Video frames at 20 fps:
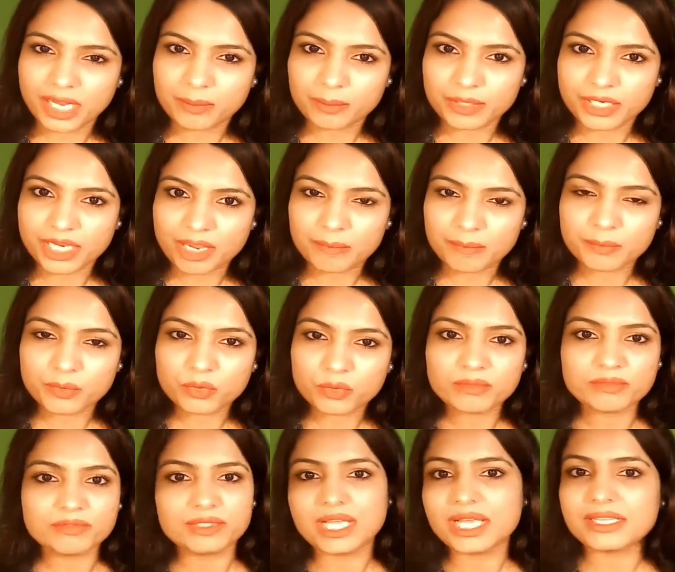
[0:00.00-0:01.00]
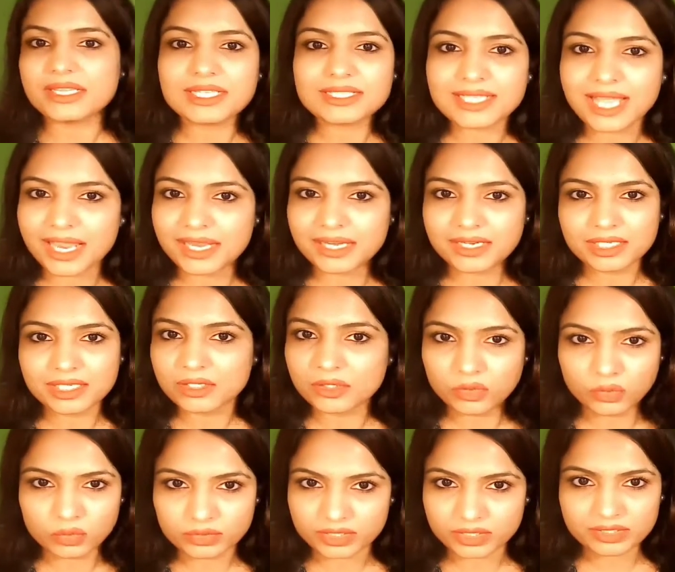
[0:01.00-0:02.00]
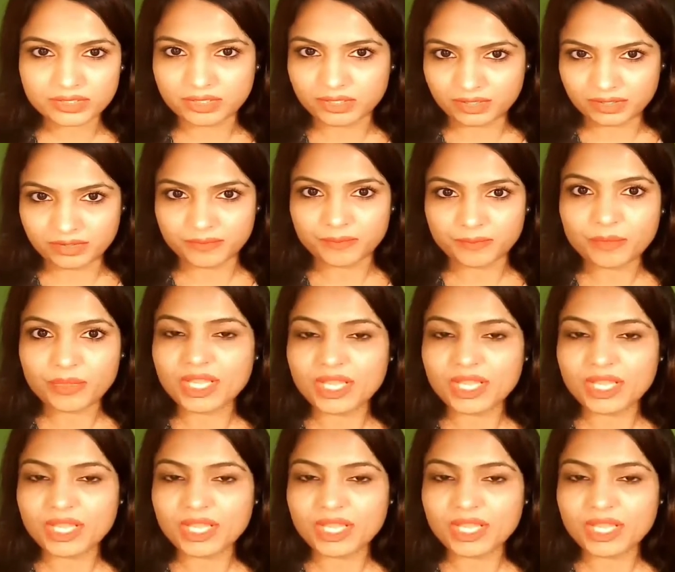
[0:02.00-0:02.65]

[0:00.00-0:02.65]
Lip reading: can be approved, then the cycle closes here